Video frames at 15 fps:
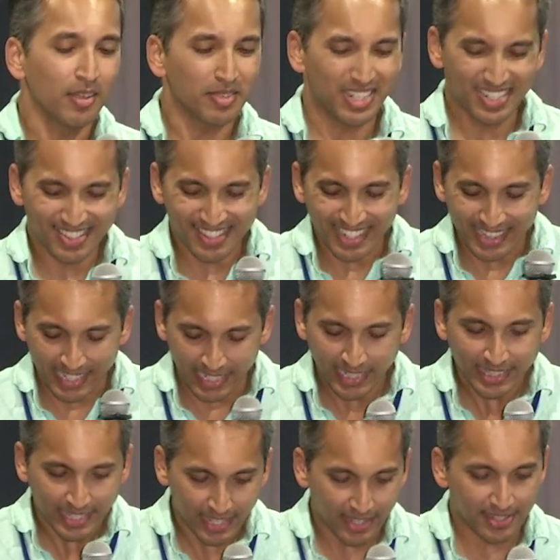It's the little
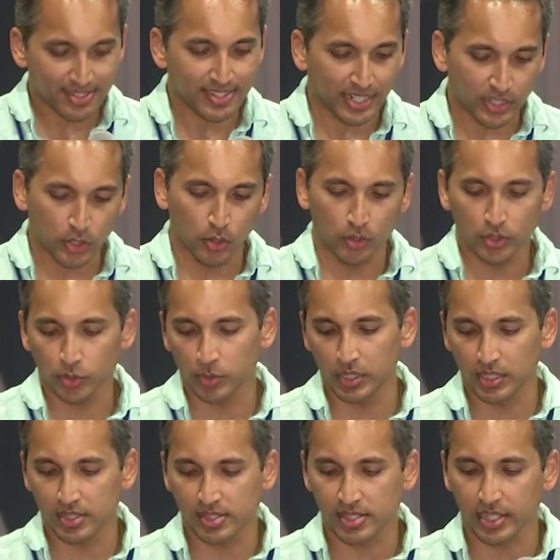things that go
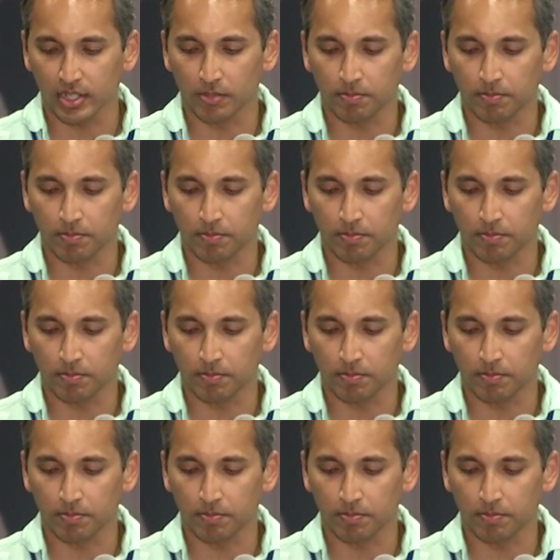towards